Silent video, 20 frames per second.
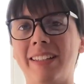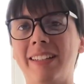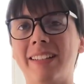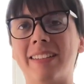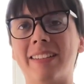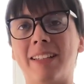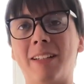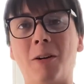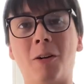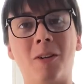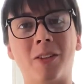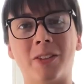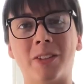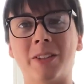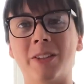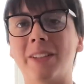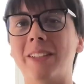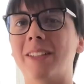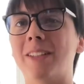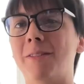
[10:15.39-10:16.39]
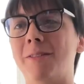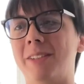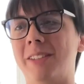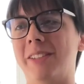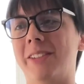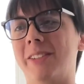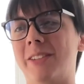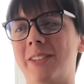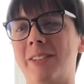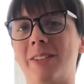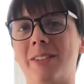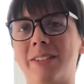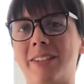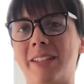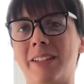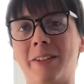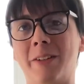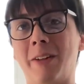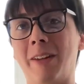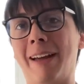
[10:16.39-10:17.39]
these like alternative cereals
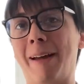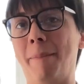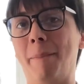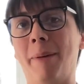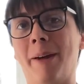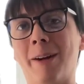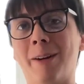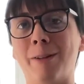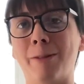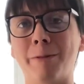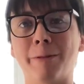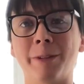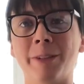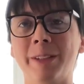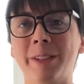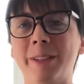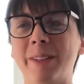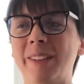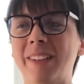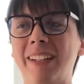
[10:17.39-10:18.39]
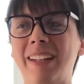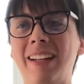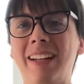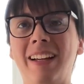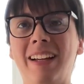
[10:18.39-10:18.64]
that are a lot better for you.